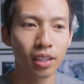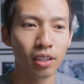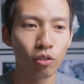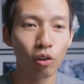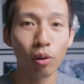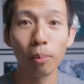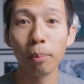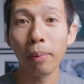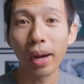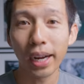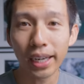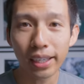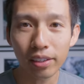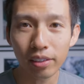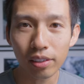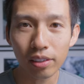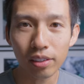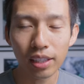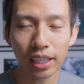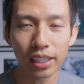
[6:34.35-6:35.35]

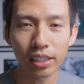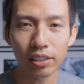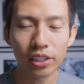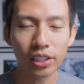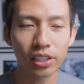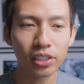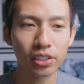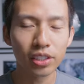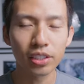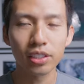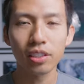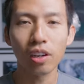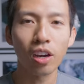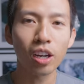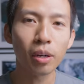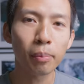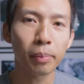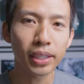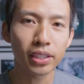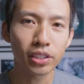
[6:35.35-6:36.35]
reminder that you can just
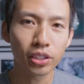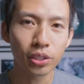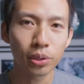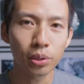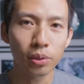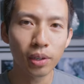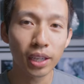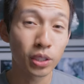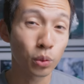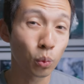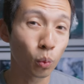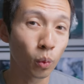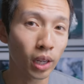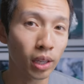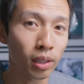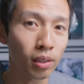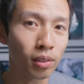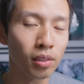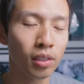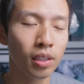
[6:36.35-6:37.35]
automate to as
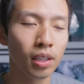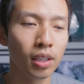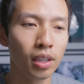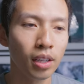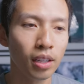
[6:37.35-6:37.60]
well.